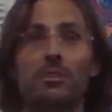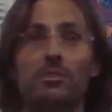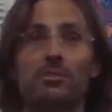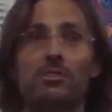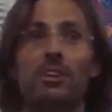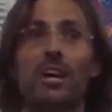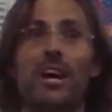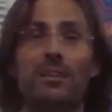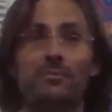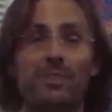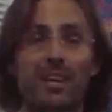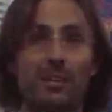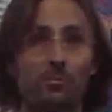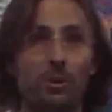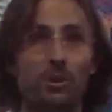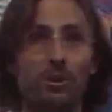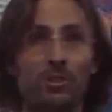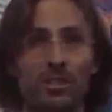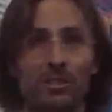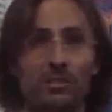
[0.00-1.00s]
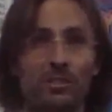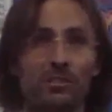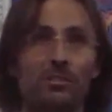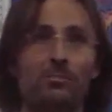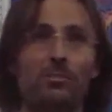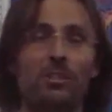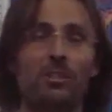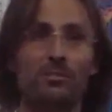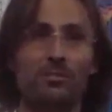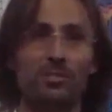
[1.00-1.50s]
Because I have
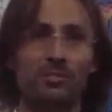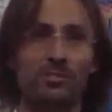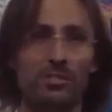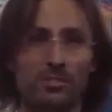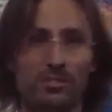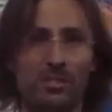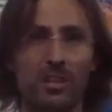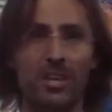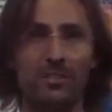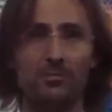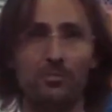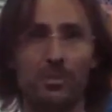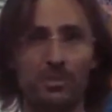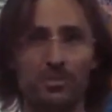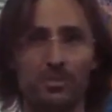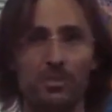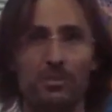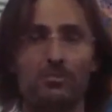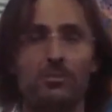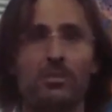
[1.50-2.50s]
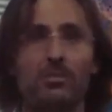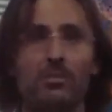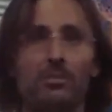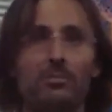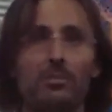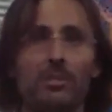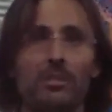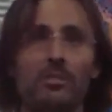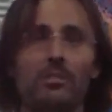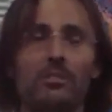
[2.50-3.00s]
unworthiness emotions inside of myself to
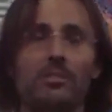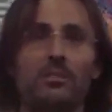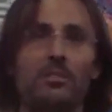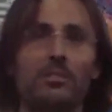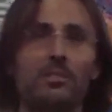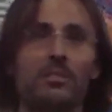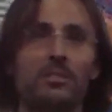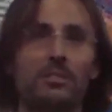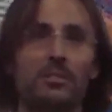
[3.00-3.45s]
deal with.